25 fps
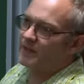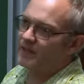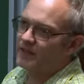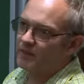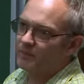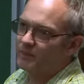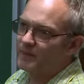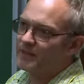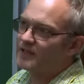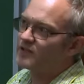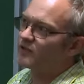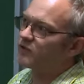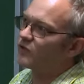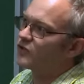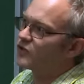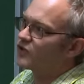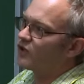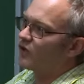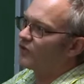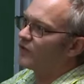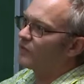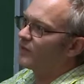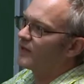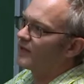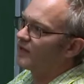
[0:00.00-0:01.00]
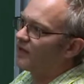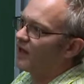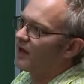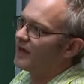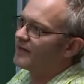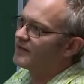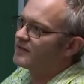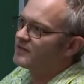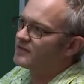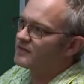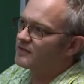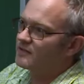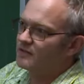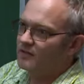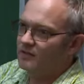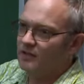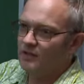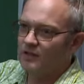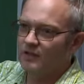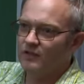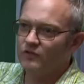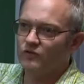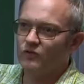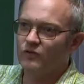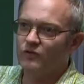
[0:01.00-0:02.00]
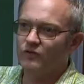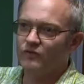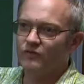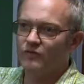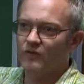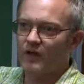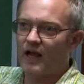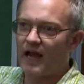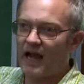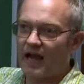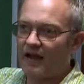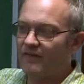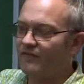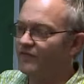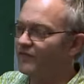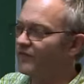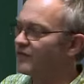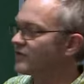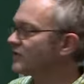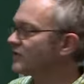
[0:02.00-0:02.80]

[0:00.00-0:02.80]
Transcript: be a complete solution. On the real line, this is sort of half of